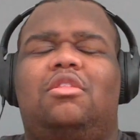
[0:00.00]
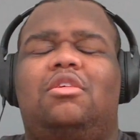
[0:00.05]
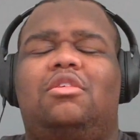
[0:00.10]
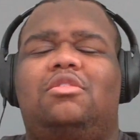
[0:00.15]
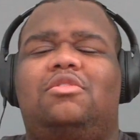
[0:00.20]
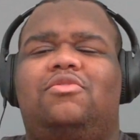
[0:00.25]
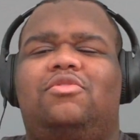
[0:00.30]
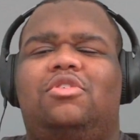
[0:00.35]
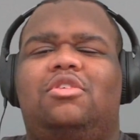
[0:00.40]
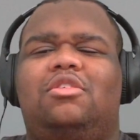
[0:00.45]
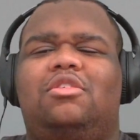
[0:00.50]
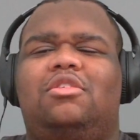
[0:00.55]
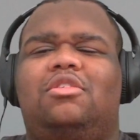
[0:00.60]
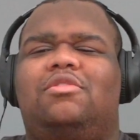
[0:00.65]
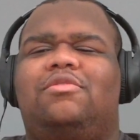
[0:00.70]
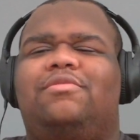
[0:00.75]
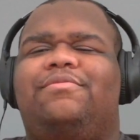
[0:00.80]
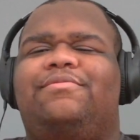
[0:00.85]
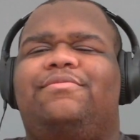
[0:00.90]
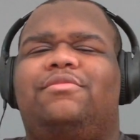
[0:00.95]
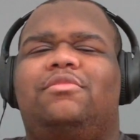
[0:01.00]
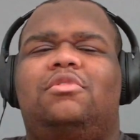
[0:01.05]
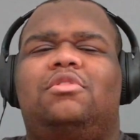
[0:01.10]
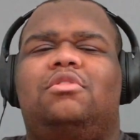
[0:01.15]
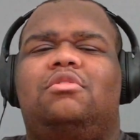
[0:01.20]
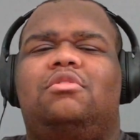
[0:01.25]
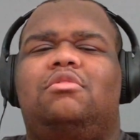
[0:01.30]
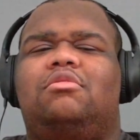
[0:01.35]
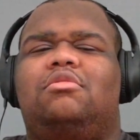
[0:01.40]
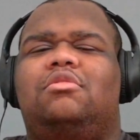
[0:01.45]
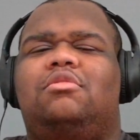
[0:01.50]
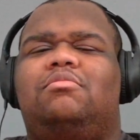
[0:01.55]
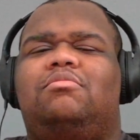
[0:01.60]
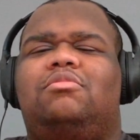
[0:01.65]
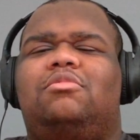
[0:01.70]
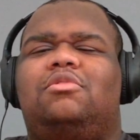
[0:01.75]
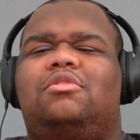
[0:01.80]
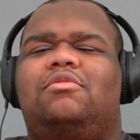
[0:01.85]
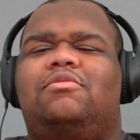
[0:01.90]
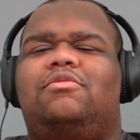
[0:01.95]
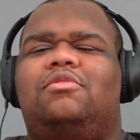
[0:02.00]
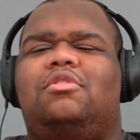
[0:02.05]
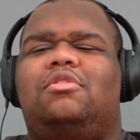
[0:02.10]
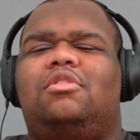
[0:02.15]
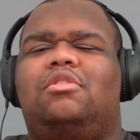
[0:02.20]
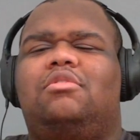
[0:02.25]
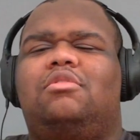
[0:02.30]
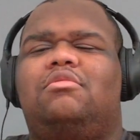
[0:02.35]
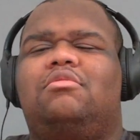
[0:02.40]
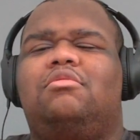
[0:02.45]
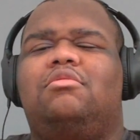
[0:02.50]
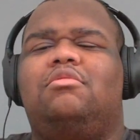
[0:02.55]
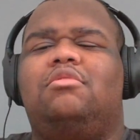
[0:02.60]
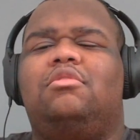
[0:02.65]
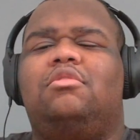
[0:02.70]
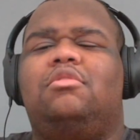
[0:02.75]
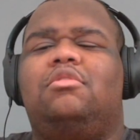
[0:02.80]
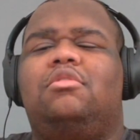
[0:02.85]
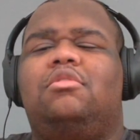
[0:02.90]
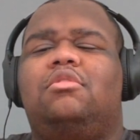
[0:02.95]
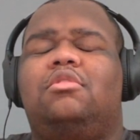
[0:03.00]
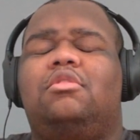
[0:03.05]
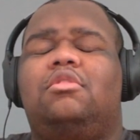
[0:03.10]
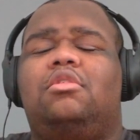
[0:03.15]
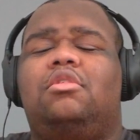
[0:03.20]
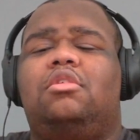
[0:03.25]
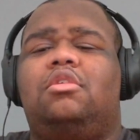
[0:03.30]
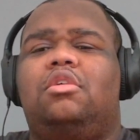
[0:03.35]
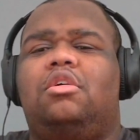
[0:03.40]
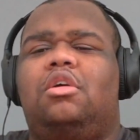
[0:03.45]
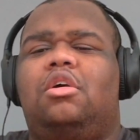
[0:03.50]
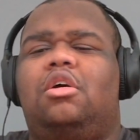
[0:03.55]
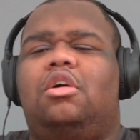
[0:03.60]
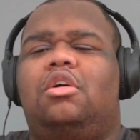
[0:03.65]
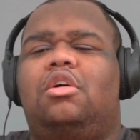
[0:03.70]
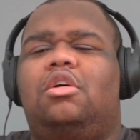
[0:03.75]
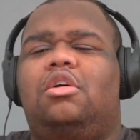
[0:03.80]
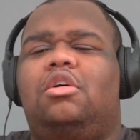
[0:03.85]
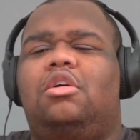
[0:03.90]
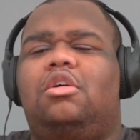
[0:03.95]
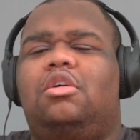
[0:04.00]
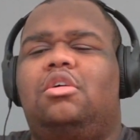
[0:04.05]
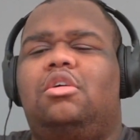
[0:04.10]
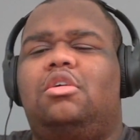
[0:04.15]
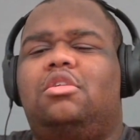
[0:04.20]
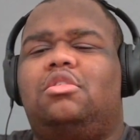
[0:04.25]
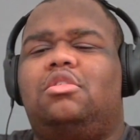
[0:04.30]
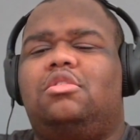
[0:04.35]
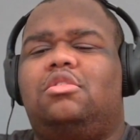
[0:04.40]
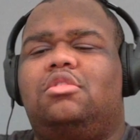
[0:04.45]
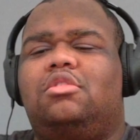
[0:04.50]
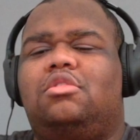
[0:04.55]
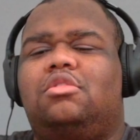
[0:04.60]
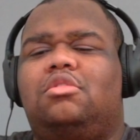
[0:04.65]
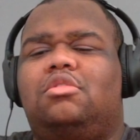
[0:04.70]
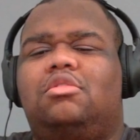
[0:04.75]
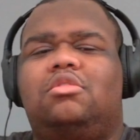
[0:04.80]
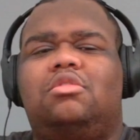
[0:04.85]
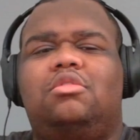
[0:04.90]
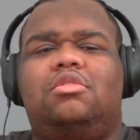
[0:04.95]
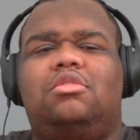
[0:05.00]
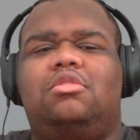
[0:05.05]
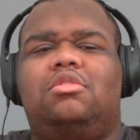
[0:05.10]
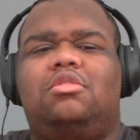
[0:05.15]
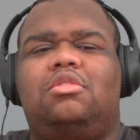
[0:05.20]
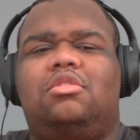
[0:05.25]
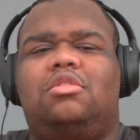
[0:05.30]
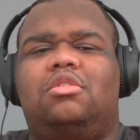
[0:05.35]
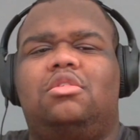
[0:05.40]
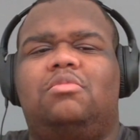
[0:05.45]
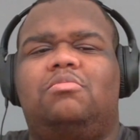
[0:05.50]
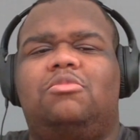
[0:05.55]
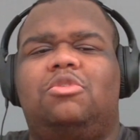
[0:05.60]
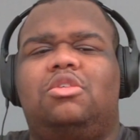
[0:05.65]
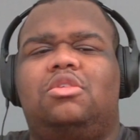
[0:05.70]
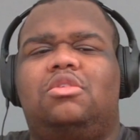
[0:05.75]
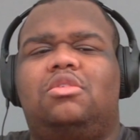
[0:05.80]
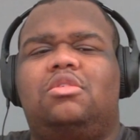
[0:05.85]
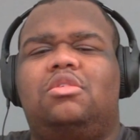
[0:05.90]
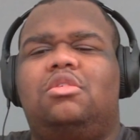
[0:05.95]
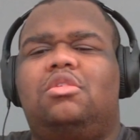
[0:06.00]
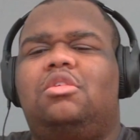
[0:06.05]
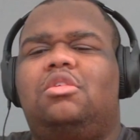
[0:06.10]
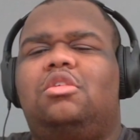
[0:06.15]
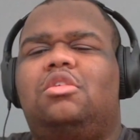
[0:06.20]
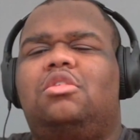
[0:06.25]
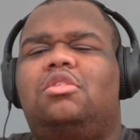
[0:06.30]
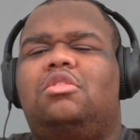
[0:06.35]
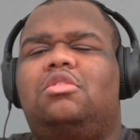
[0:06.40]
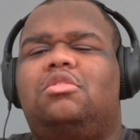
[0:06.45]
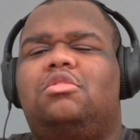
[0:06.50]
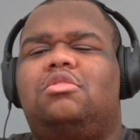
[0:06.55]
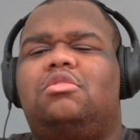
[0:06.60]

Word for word: Let's find out. Oh, too far. Uh, da, da, da, let me see.